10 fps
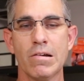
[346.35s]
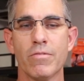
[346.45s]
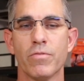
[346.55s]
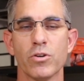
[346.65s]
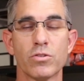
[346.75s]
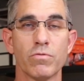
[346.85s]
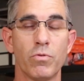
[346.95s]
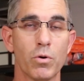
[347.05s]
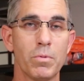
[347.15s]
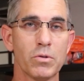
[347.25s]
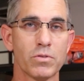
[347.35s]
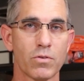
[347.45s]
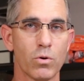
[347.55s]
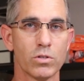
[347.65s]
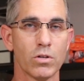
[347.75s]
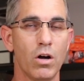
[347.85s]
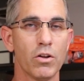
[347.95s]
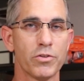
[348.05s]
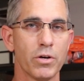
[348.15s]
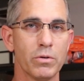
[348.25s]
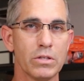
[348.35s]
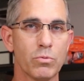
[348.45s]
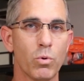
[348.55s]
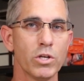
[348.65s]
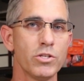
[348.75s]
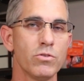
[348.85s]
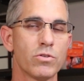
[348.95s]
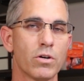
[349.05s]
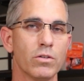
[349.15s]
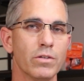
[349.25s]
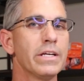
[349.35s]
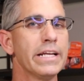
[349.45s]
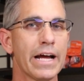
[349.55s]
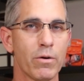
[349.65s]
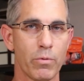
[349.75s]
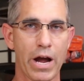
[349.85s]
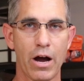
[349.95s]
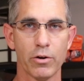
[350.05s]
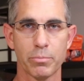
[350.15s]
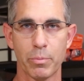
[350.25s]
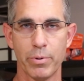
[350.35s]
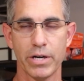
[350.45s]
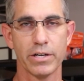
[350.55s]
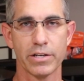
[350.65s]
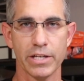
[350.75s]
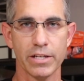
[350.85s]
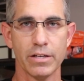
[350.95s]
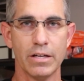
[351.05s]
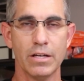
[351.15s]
First and foremost, of course, also is once you start looking at how to prepare your kit,